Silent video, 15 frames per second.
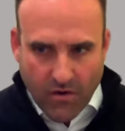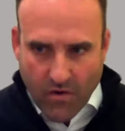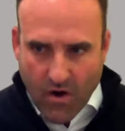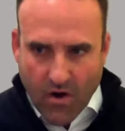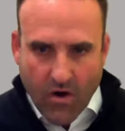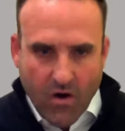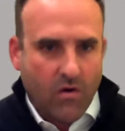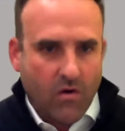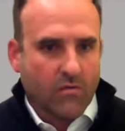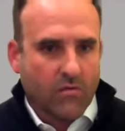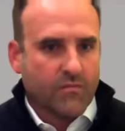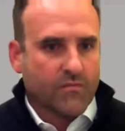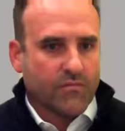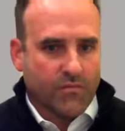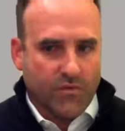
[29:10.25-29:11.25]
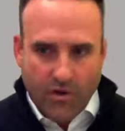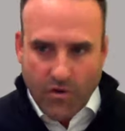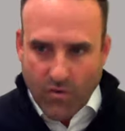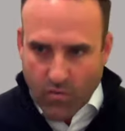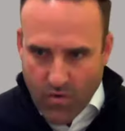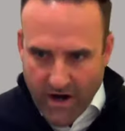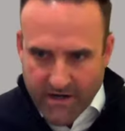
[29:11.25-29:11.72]
all
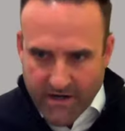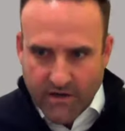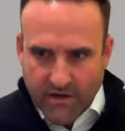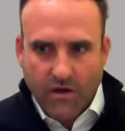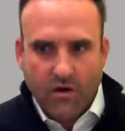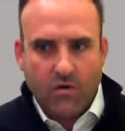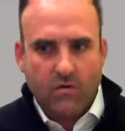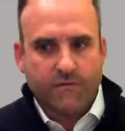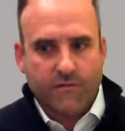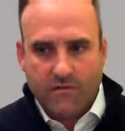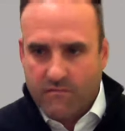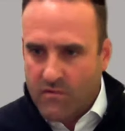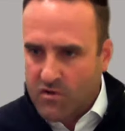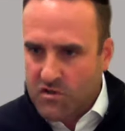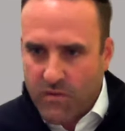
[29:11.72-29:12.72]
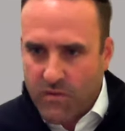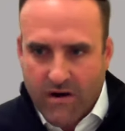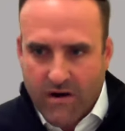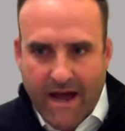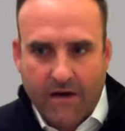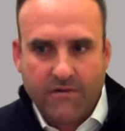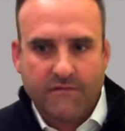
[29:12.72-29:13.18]
ready to go for the most part
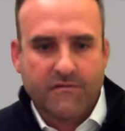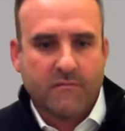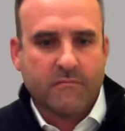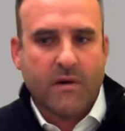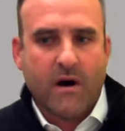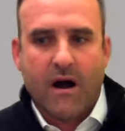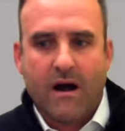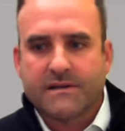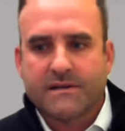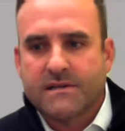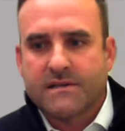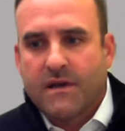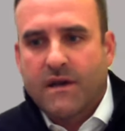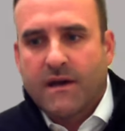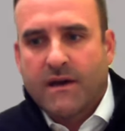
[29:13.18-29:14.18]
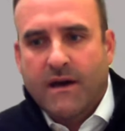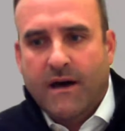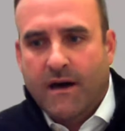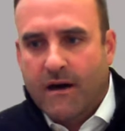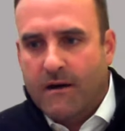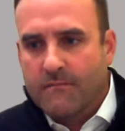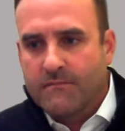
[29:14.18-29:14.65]
out of the box.
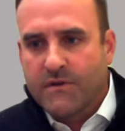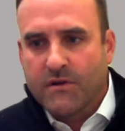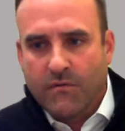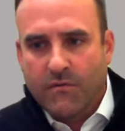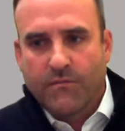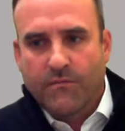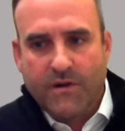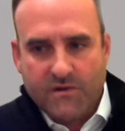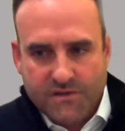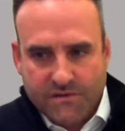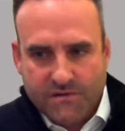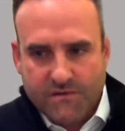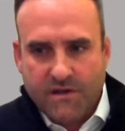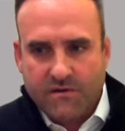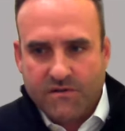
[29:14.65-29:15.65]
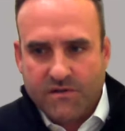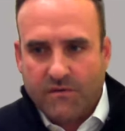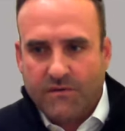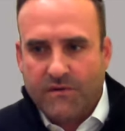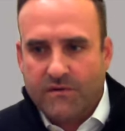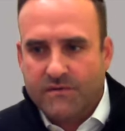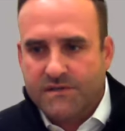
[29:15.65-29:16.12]

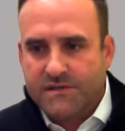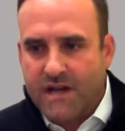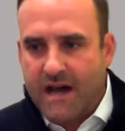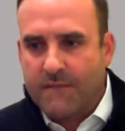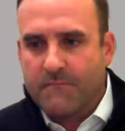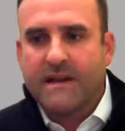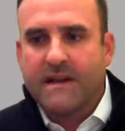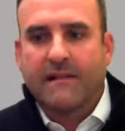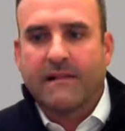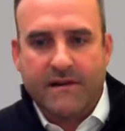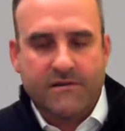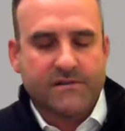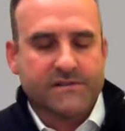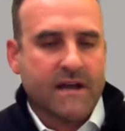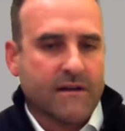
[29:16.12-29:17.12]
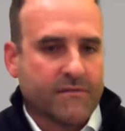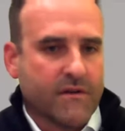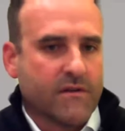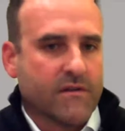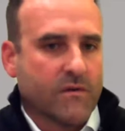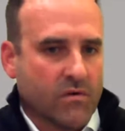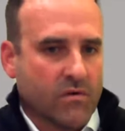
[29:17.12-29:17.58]
There's not many lenders out
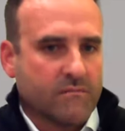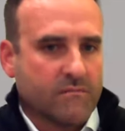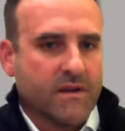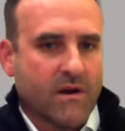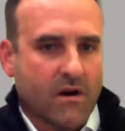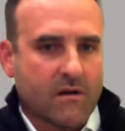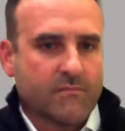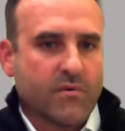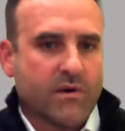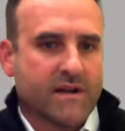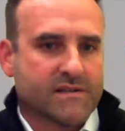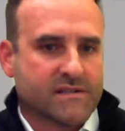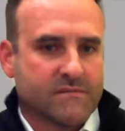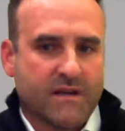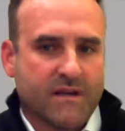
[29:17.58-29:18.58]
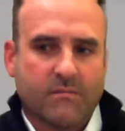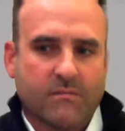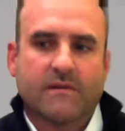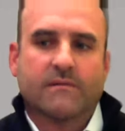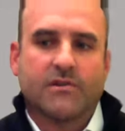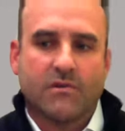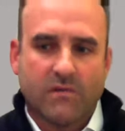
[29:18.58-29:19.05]
there that wouldn't be hard pressed to be able
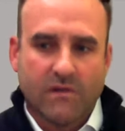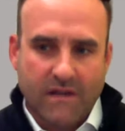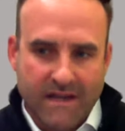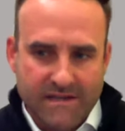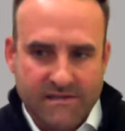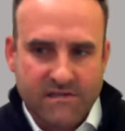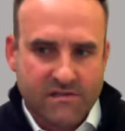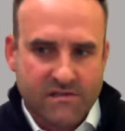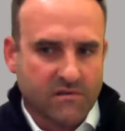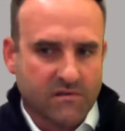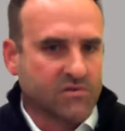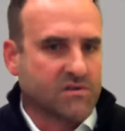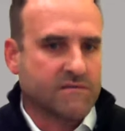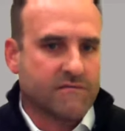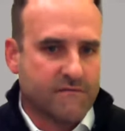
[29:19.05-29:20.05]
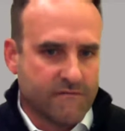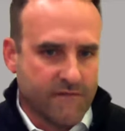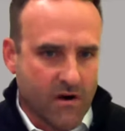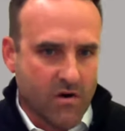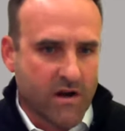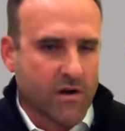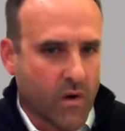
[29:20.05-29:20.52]
to utilize this solution
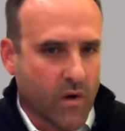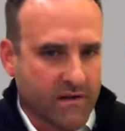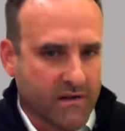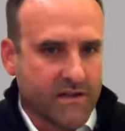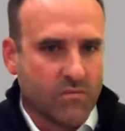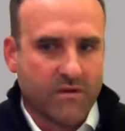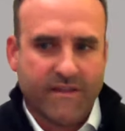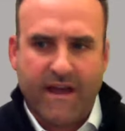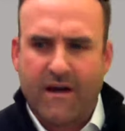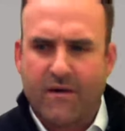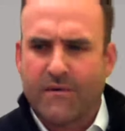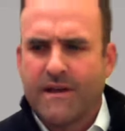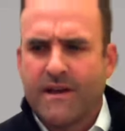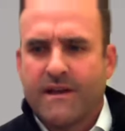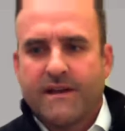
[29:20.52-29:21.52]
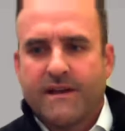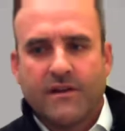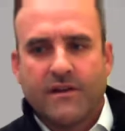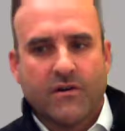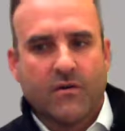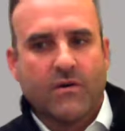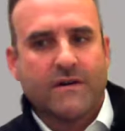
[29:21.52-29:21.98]
very quickly without
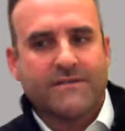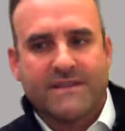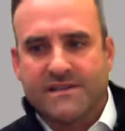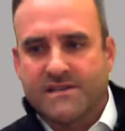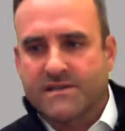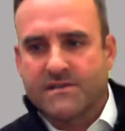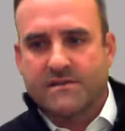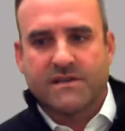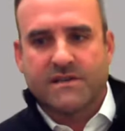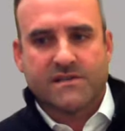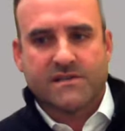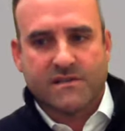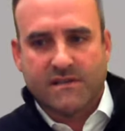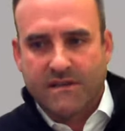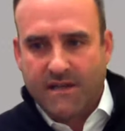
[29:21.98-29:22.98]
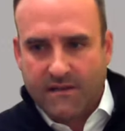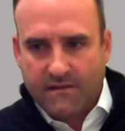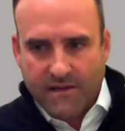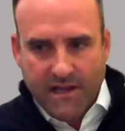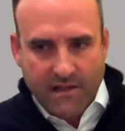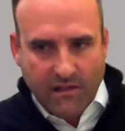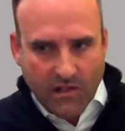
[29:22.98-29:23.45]
this
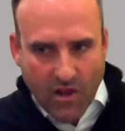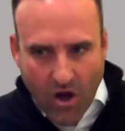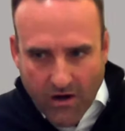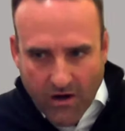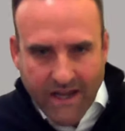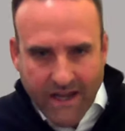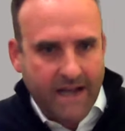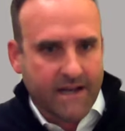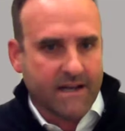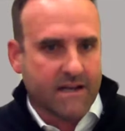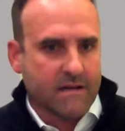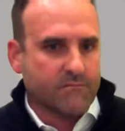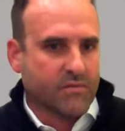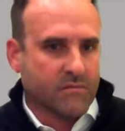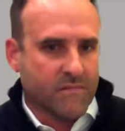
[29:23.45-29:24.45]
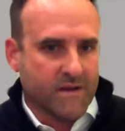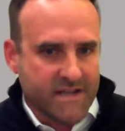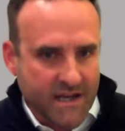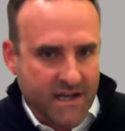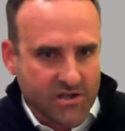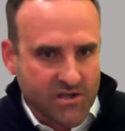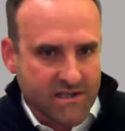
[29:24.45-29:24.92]
elongated
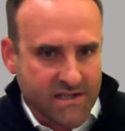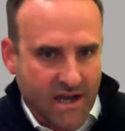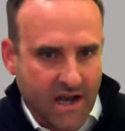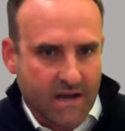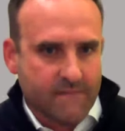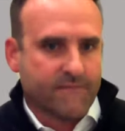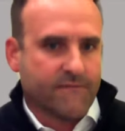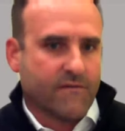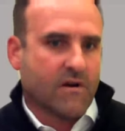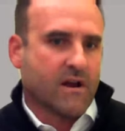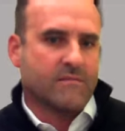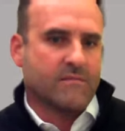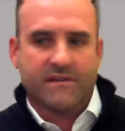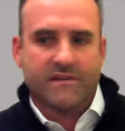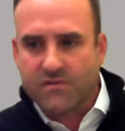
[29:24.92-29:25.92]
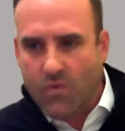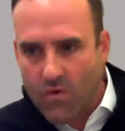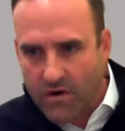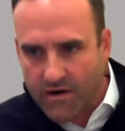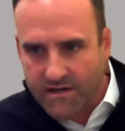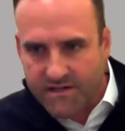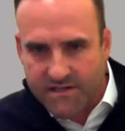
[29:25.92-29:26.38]
implementation time frame and this
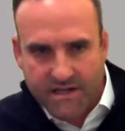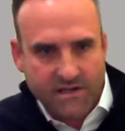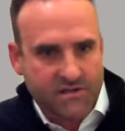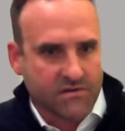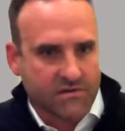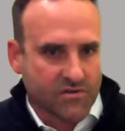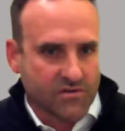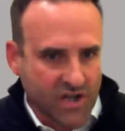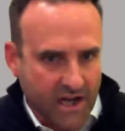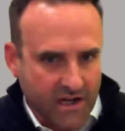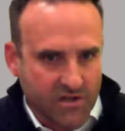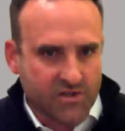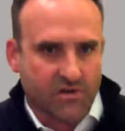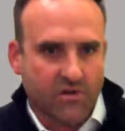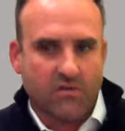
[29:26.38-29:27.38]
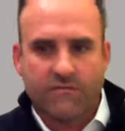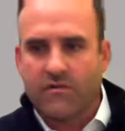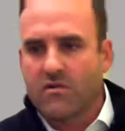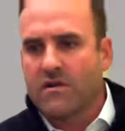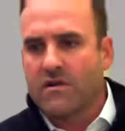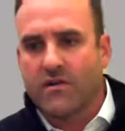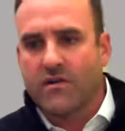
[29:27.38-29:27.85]
organizational
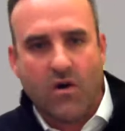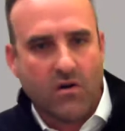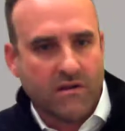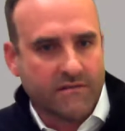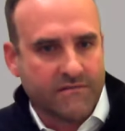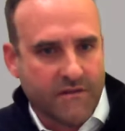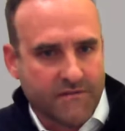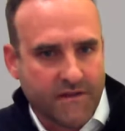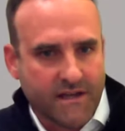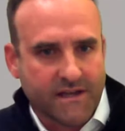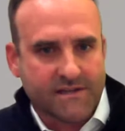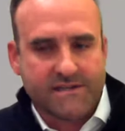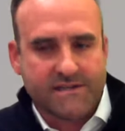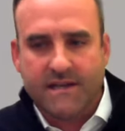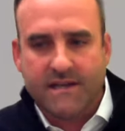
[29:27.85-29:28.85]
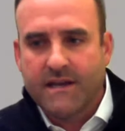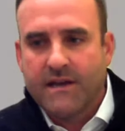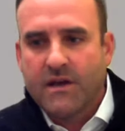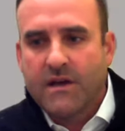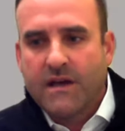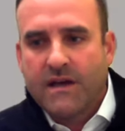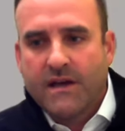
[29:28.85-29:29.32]
changeover and all of the things that
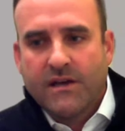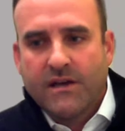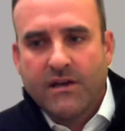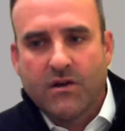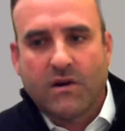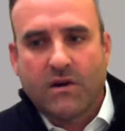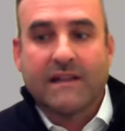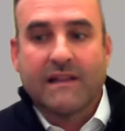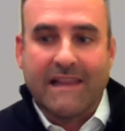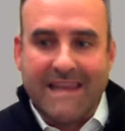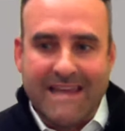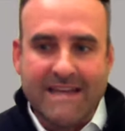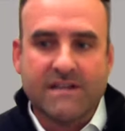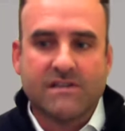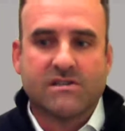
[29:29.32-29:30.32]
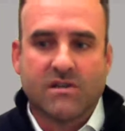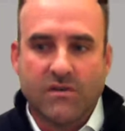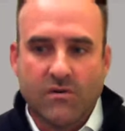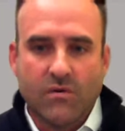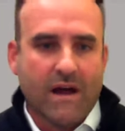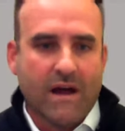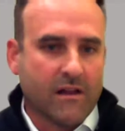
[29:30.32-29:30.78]
can lead
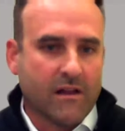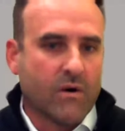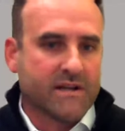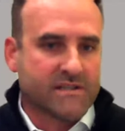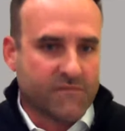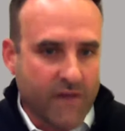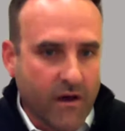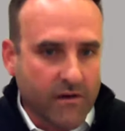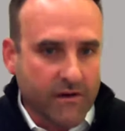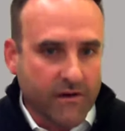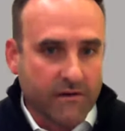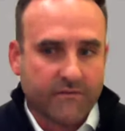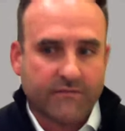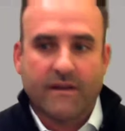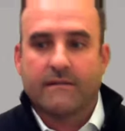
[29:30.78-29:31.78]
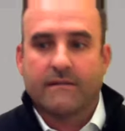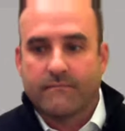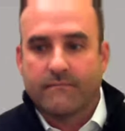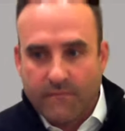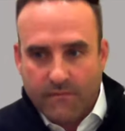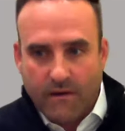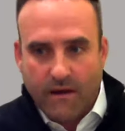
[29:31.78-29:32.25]
to LOS failures. And
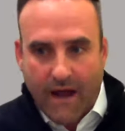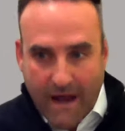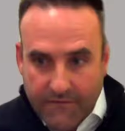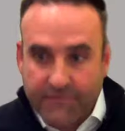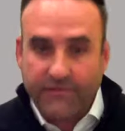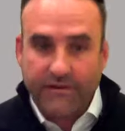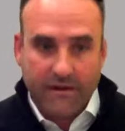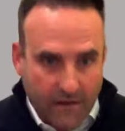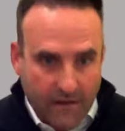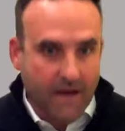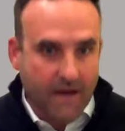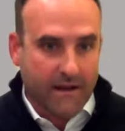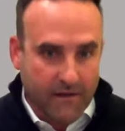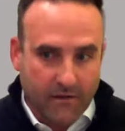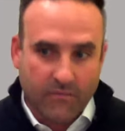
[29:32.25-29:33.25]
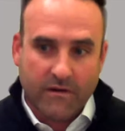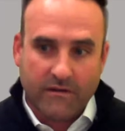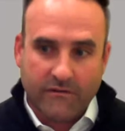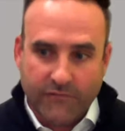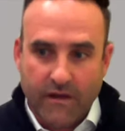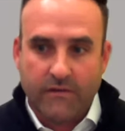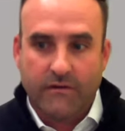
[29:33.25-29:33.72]
I've seen a lot of LOS
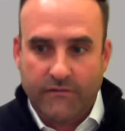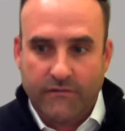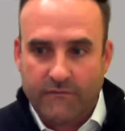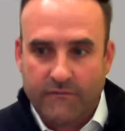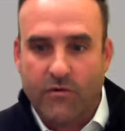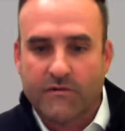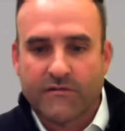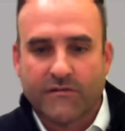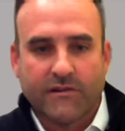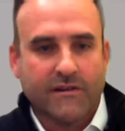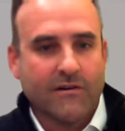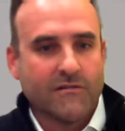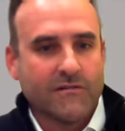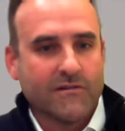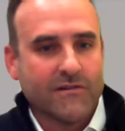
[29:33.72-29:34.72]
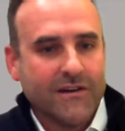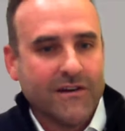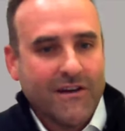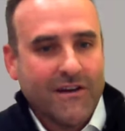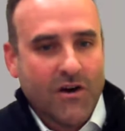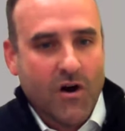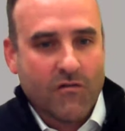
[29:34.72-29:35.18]
failures, unfortunately,
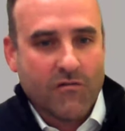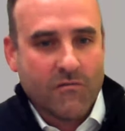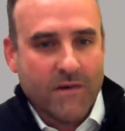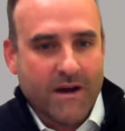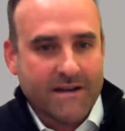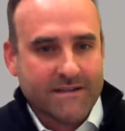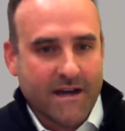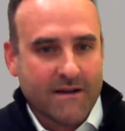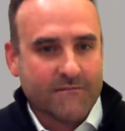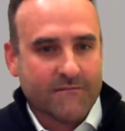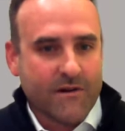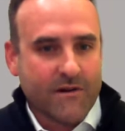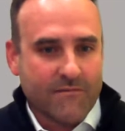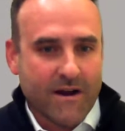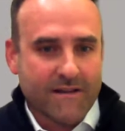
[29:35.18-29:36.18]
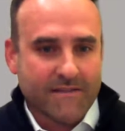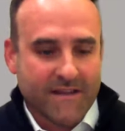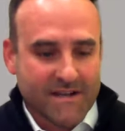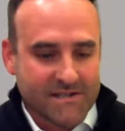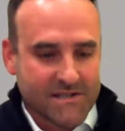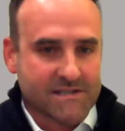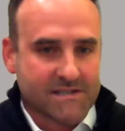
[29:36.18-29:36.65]
over my time frame. Right,
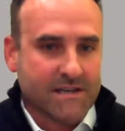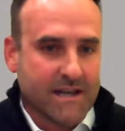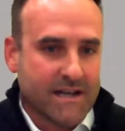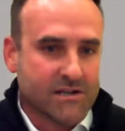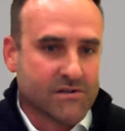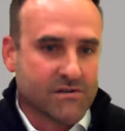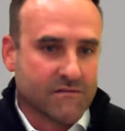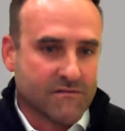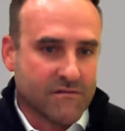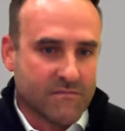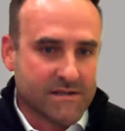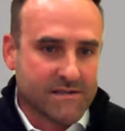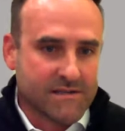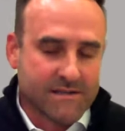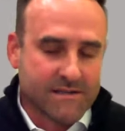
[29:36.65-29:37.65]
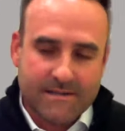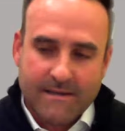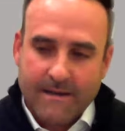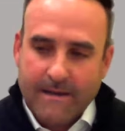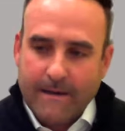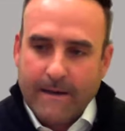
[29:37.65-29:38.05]
that's just the nature of the business.